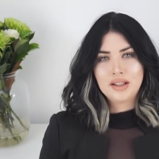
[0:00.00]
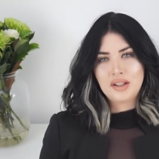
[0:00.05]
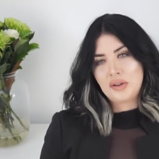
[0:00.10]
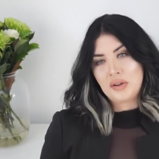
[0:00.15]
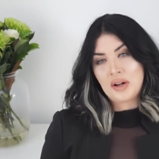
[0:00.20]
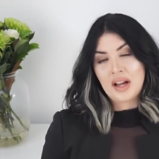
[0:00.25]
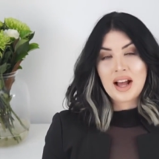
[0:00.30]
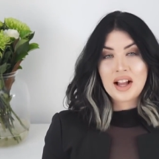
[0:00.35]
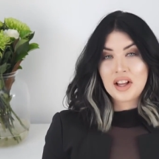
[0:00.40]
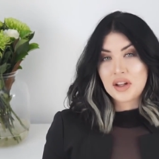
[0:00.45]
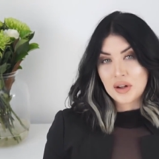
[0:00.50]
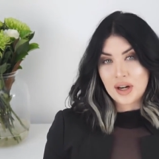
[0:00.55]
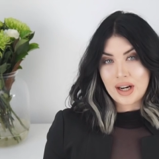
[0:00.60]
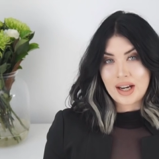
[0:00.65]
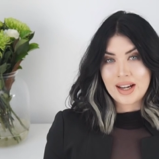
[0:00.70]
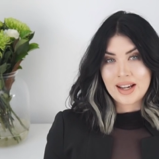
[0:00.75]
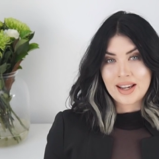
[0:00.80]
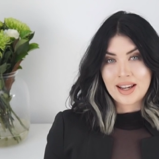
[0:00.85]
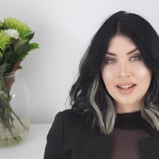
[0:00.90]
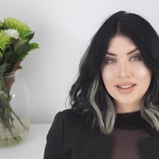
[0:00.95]
little
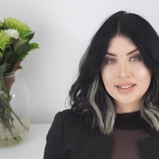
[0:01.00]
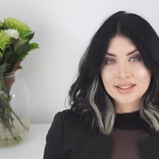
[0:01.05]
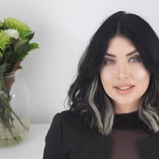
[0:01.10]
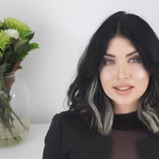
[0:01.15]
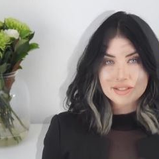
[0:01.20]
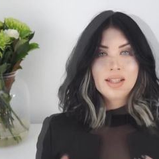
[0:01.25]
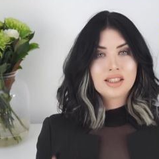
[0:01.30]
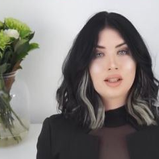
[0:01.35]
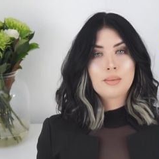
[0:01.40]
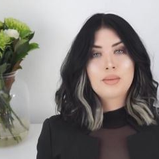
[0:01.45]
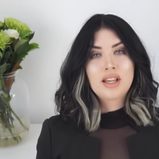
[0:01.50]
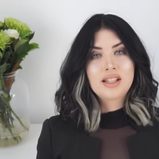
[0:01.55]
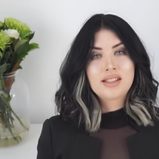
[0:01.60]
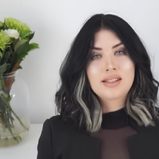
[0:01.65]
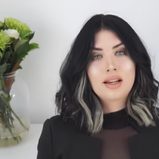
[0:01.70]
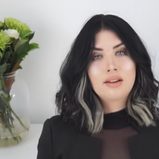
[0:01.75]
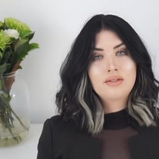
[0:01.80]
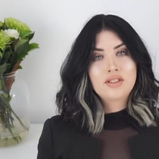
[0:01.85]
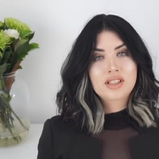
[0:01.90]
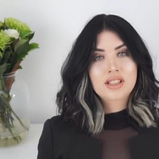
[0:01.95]
gallery, I guess. Some things
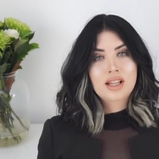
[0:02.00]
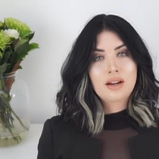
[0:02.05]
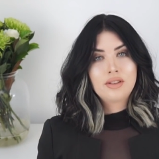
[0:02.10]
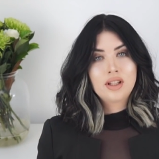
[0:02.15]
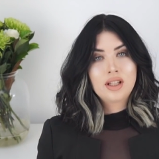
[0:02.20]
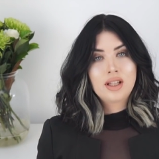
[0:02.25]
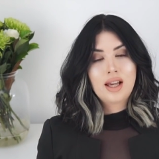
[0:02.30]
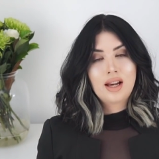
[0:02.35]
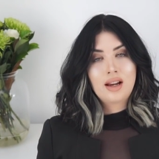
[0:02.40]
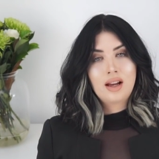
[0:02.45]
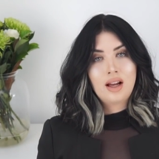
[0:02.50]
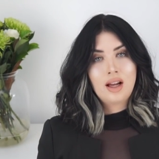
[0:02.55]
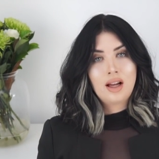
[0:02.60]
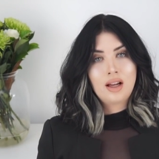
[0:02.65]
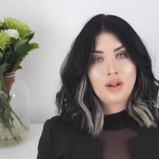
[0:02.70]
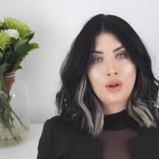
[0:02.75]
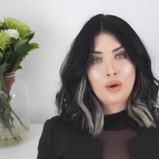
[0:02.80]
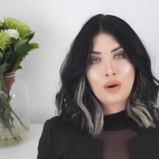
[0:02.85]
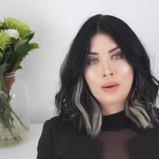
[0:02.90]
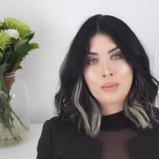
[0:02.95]
that I've discovered that
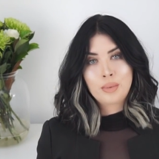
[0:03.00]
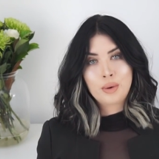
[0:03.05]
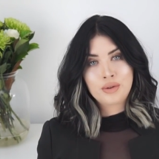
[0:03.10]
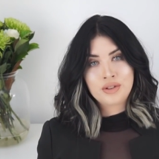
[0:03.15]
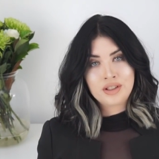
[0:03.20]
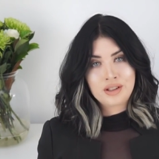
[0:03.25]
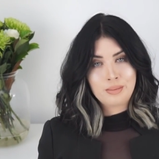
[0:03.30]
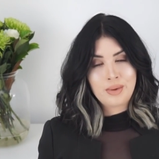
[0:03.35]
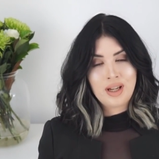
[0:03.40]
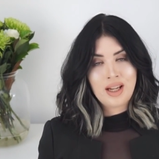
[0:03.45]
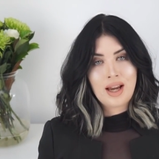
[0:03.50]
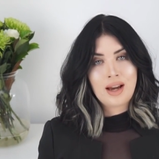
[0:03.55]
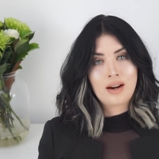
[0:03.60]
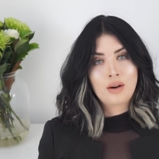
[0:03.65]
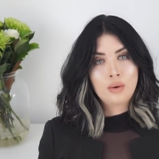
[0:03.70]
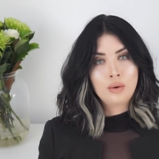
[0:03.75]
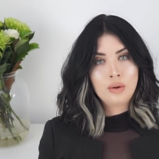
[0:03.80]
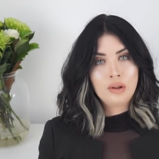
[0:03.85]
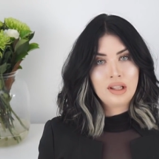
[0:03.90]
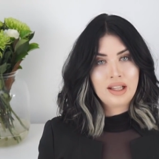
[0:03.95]
are not important to me at
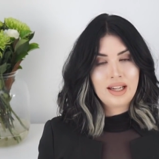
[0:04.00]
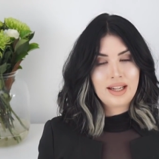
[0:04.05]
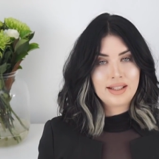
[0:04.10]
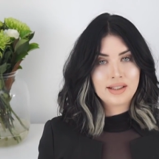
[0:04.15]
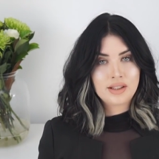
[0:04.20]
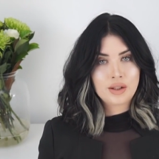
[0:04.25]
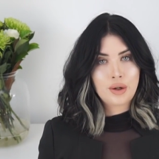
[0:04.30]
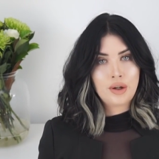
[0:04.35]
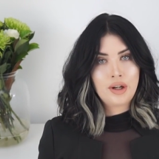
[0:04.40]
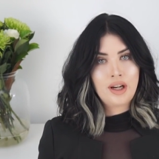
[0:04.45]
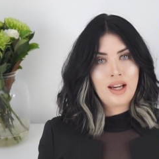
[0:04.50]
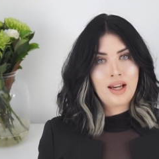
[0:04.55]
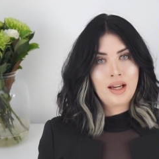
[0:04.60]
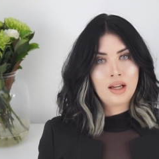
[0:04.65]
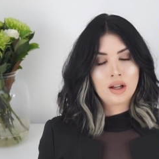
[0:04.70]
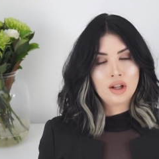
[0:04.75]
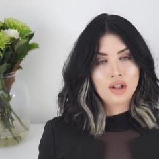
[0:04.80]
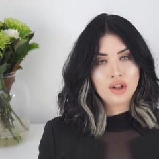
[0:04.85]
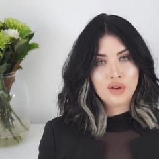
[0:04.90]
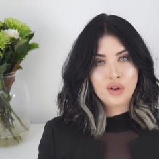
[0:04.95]
all is
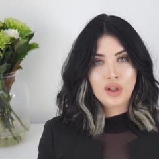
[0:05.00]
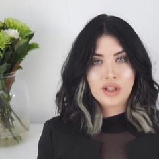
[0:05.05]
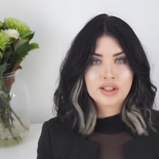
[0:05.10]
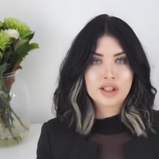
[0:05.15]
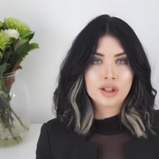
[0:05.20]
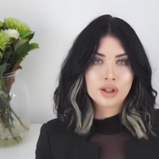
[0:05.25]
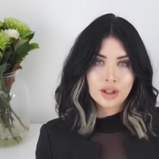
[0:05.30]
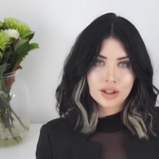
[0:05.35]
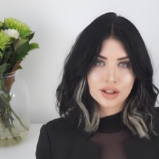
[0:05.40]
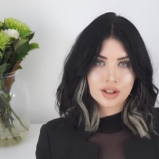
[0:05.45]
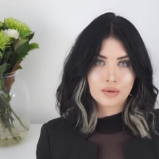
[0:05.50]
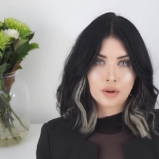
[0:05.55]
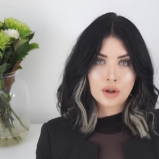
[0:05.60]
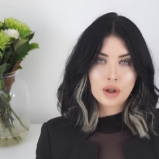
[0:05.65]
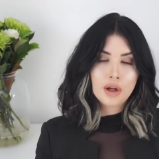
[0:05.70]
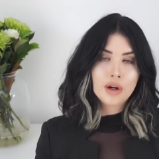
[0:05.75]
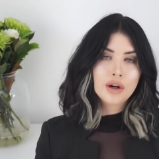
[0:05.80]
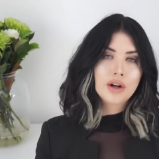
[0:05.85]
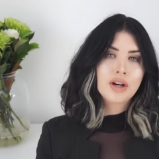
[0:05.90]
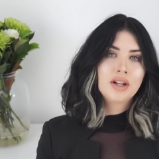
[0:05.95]
owning lots and lots of
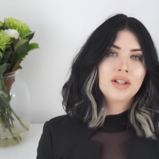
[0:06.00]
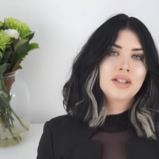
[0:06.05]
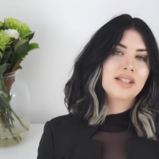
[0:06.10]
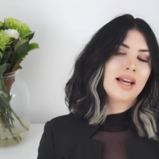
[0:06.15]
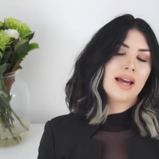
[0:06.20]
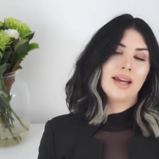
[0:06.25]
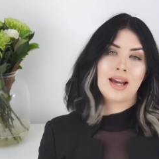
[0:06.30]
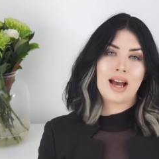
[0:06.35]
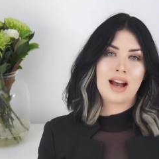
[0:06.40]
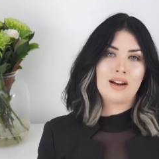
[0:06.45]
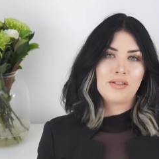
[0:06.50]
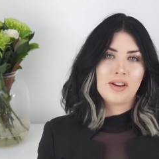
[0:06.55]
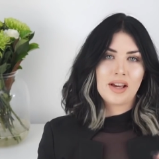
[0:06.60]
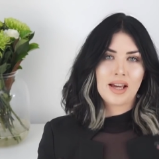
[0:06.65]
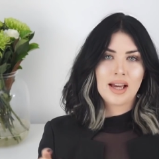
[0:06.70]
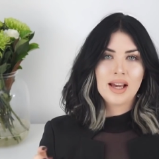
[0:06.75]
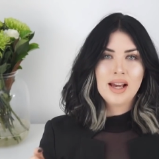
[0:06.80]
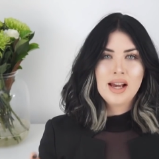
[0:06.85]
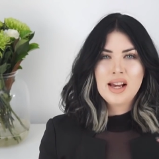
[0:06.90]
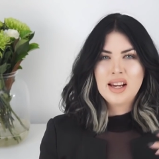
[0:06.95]
clothes and
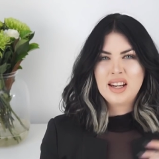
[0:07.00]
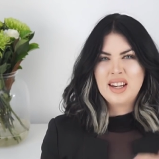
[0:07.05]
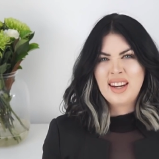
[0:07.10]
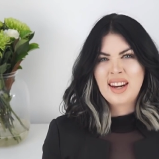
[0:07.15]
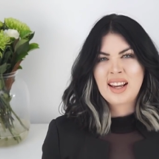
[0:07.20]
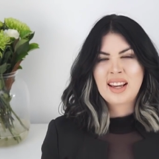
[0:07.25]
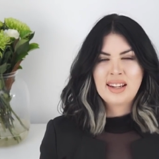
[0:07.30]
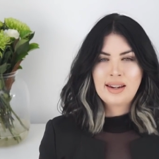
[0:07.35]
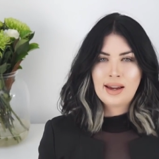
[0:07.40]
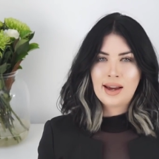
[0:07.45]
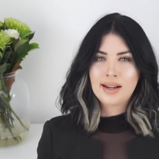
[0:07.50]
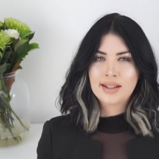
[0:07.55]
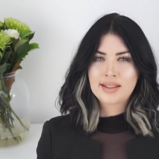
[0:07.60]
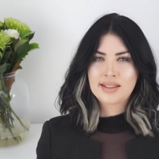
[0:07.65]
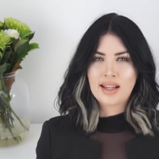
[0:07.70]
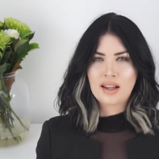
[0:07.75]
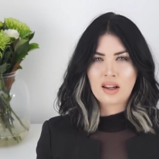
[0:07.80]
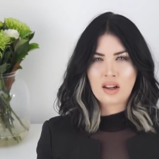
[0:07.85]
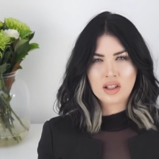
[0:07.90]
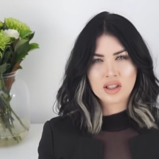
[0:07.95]
having
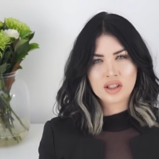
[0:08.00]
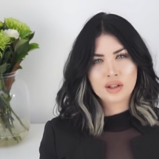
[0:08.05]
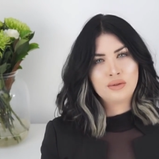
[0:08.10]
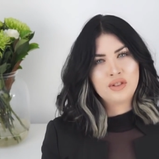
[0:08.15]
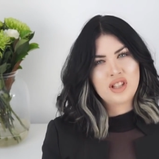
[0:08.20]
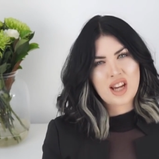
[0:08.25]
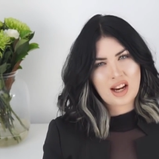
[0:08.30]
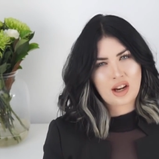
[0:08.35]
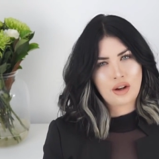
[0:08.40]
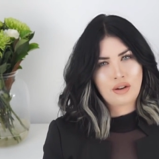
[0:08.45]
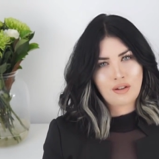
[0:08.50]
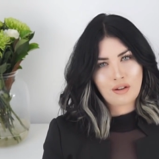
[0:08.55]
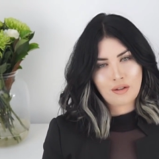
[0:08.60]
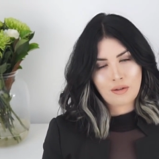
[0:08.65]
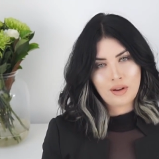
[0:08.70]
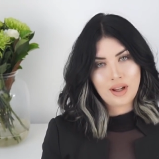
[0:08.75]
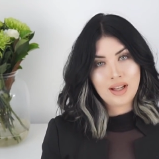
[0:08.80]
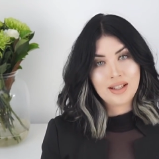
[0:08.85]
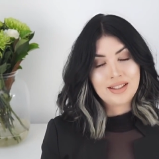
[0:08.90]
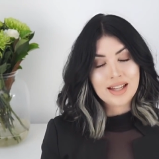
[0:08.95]
knickknacks and lots of decorative,
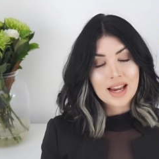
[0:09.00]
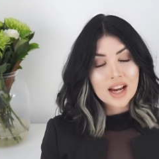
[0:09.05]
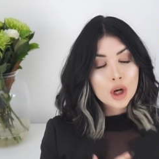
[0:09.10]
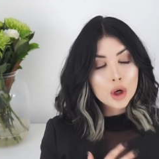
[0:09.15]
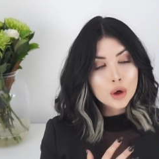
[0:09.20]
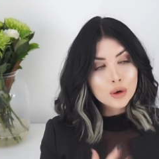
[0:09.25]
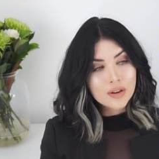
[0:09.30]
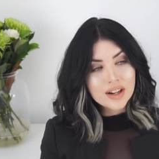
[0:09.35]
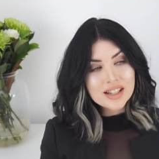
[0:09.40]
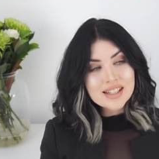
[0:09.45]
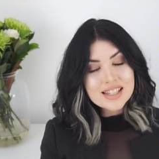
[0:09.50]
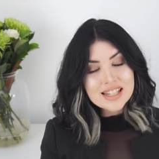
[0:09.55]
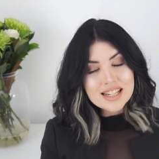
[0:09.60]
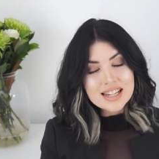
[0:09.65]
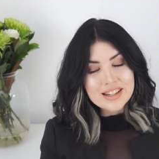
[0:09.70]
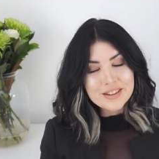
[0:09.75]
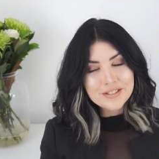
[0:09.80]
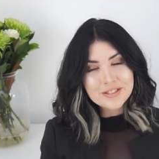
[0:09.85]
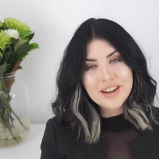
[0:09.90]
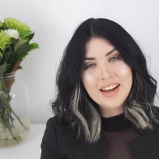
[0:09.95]

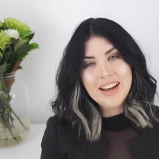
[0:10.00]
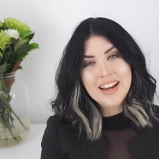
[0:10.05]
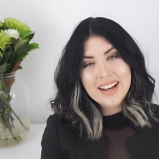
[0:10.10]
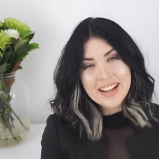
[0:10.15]
decorative